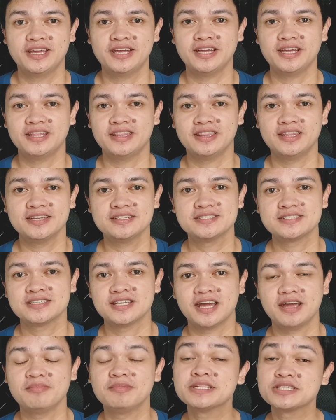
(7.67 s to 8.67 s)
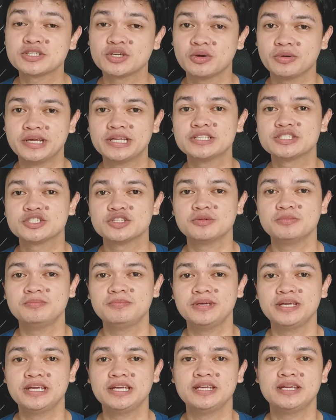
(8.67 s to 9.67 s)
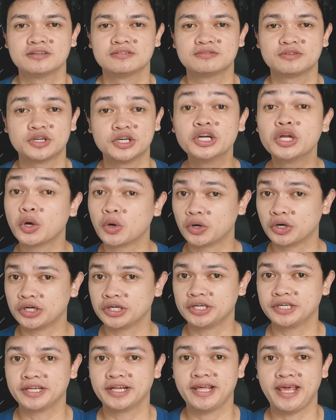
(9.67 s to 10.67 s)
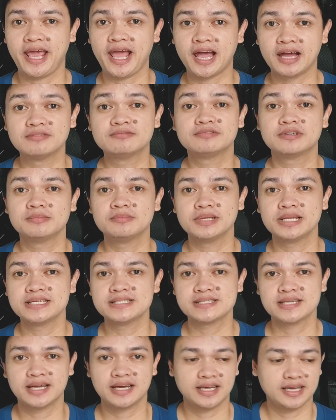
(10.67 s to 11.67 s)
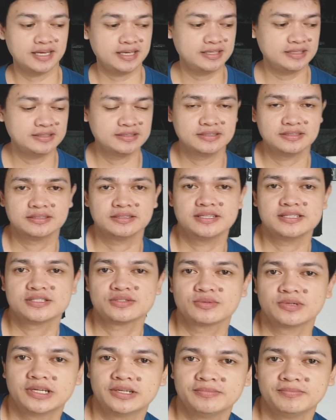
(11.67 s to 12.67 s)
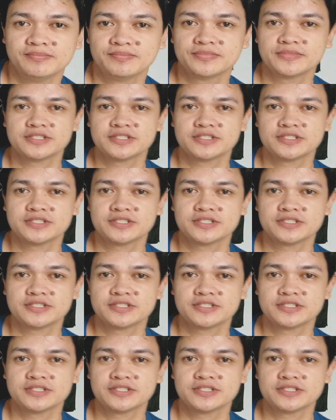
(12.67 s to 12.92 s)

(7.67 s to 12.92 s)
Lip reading: and this time it's going to be for the order that I have from Lazada, this one.